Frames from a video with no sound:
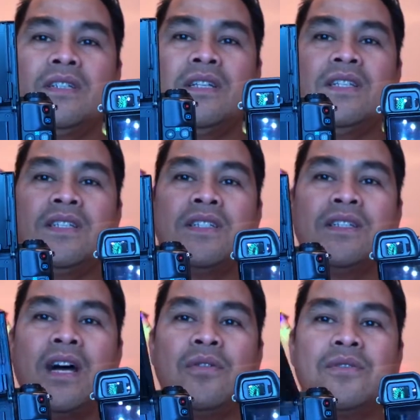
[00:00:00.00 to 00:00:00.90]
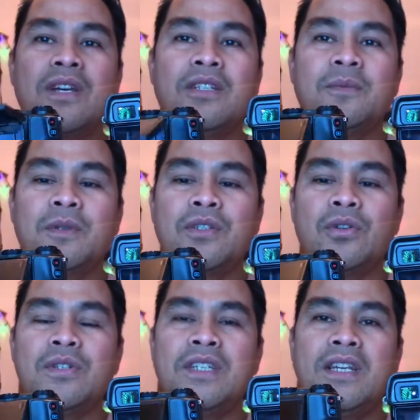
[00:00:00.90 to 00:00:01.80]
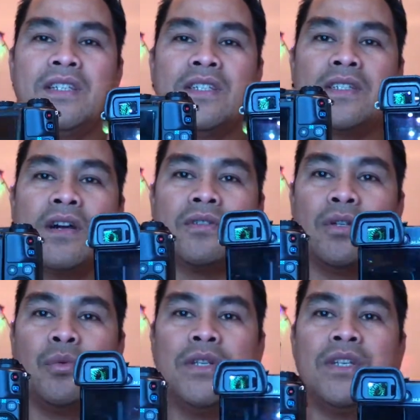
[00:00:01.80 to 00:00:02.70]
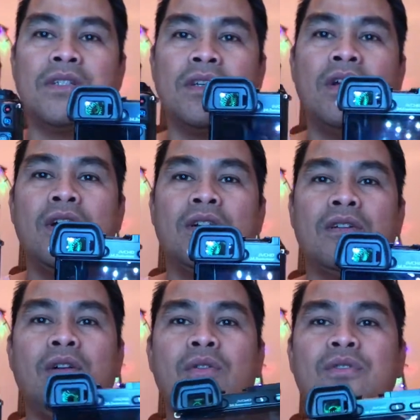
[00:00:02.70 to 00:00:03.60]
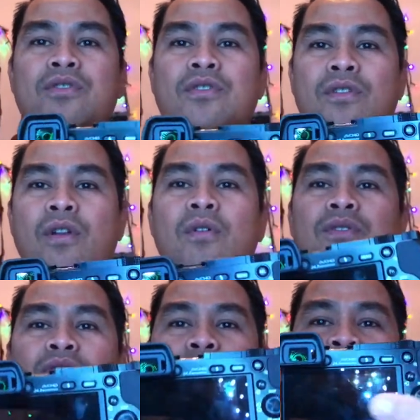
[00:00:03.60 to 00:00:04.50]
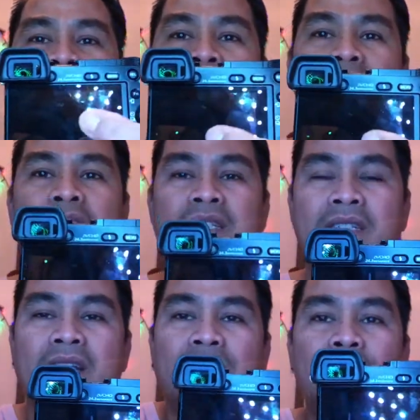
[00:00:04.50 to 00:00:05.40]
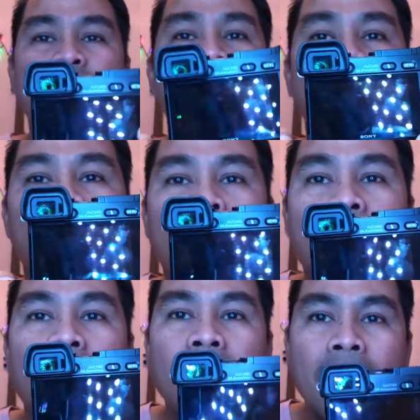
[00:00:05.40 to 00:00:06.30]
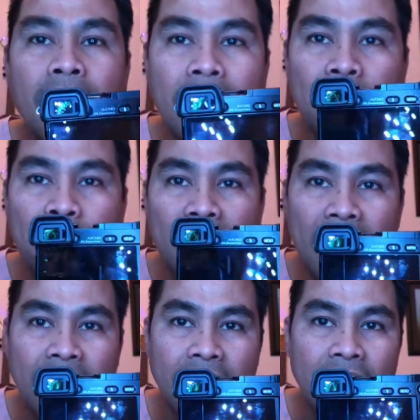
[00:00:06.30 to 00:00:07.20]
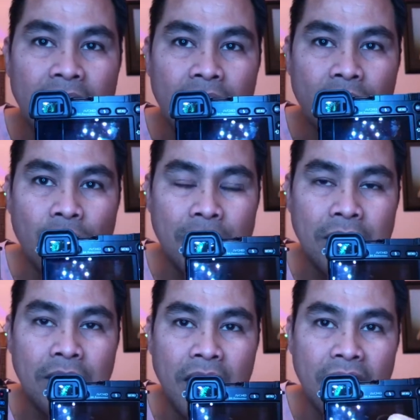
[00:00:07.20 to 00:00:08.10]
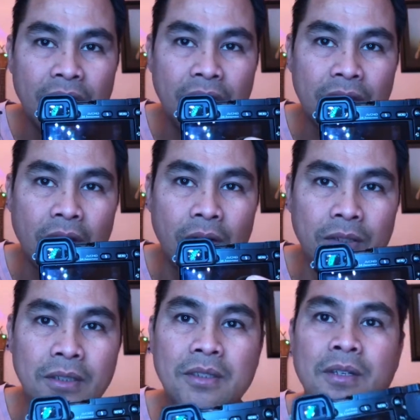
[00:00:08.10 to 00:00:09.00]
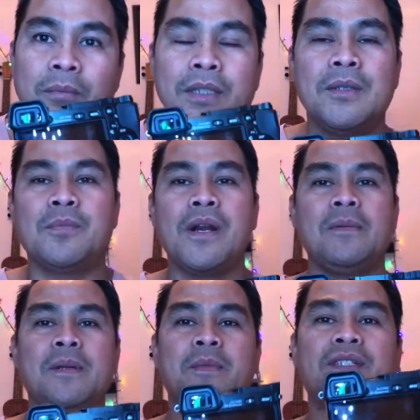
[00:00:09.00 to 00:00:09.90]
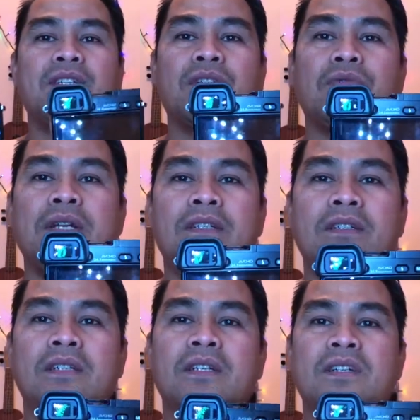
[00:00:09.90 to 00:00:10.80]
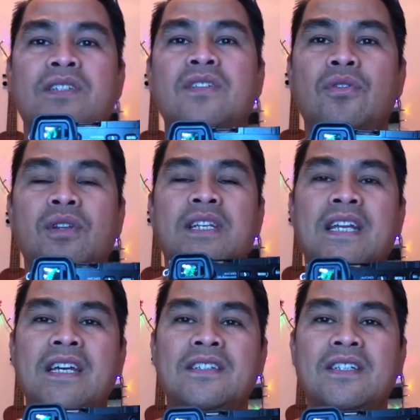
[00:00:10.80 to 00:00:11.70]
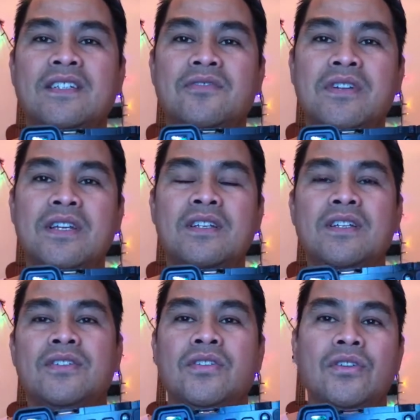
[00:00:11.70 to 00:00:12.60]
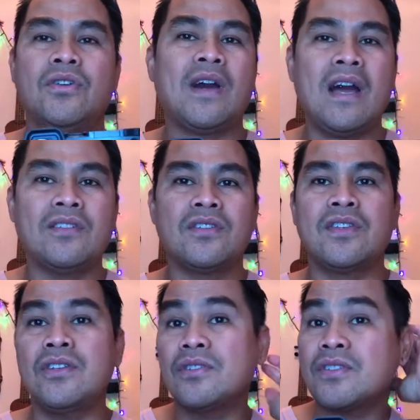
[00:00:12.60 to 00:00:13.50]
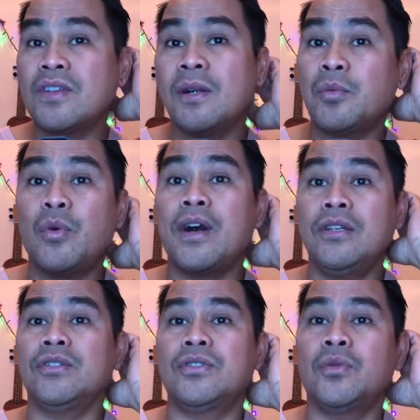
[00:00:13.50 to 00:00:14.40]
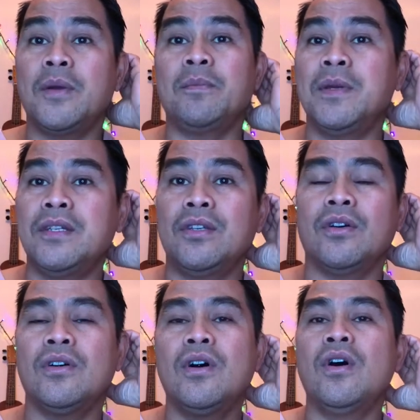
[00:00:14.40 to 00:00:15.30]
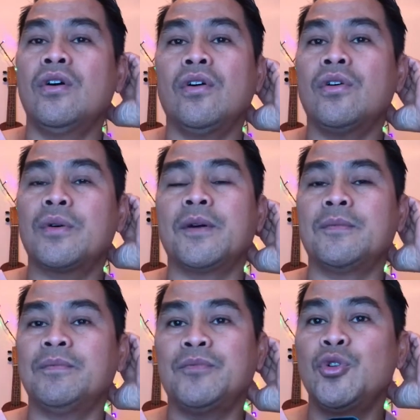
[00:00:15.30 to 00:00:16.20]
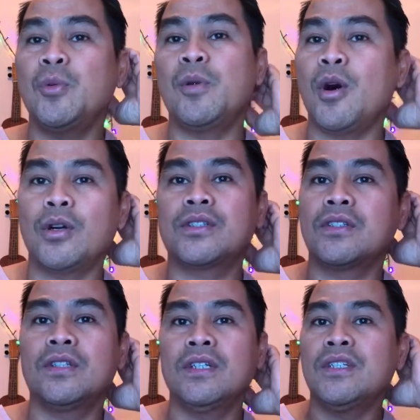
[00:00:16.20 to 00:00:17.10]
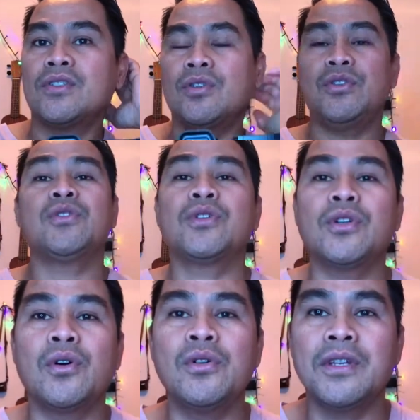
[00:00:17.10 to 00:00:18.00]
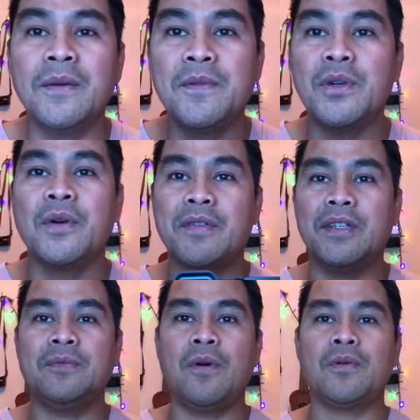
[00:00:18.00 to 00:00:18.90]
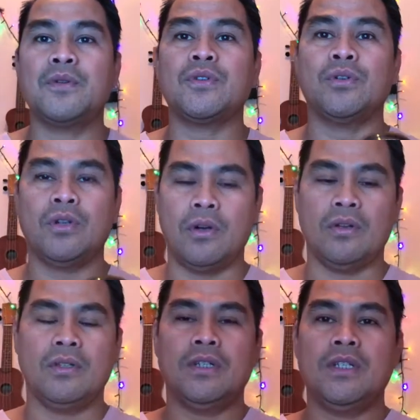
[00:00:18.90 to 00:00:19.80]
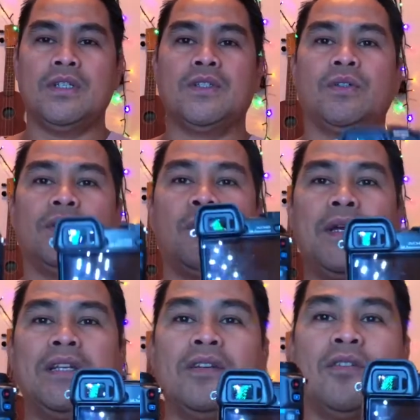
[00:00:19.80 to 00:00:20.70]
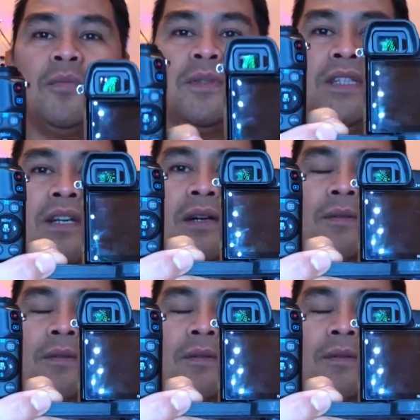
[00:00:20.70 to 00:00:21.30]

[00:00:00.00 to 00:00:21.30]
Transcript: This is the downside of the Sony A6000, which is loads of things that you gonna be like in the Sony A6000, but the problem is the screen, just only 90 degrees, so you can't see yourself while you're doing video or do vlogs, so you don't know if you are in focus or not. So the winner of the